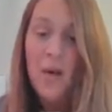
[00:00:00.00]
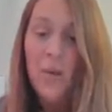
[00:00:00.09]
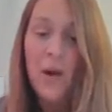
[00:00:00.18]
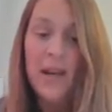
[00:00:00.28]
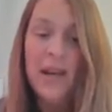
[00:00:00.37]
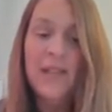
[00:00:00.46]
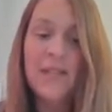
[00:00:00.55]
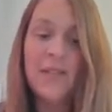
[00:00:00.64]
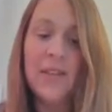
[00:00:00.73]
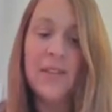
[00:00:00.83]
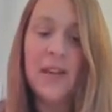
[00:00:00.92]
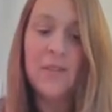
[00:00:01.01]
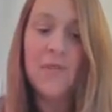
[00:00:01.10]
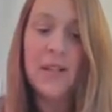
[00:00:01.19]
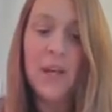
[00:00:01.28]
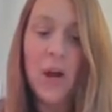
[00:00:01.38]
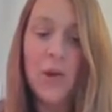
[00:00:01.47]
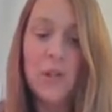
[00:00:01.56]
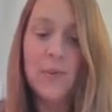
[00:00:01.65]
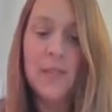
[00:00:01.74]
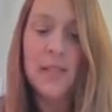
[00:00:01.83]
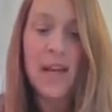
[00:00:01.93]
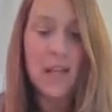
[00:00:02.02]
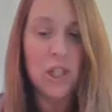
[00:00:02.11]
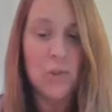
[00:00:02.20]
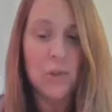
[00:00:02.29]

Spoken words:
One end of a thick red hose was attached